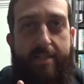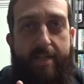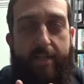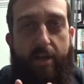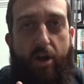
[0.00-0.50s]

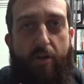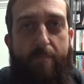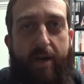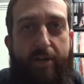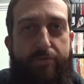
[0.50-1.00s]
sticker of
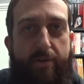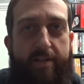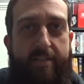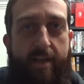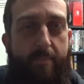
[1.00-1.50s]
my
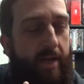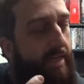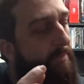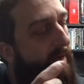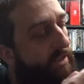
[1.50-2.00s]
address and my
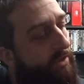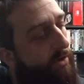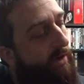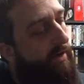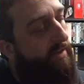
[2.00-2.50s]
eBay
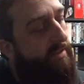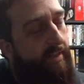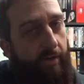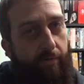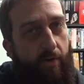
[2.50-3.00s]
store and I
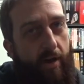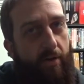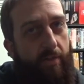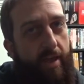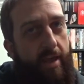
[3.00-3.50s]
stick it right
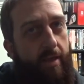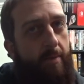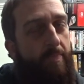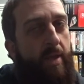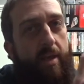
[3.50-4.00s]
on there.
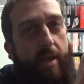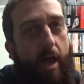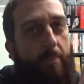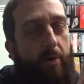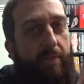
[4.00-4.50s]

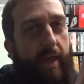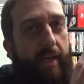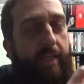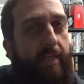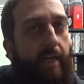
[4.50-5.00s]
I put
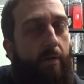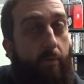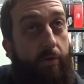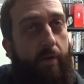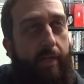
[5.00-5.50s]
that link up,
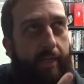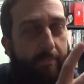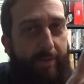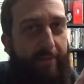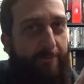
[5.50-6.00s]
well not link, but the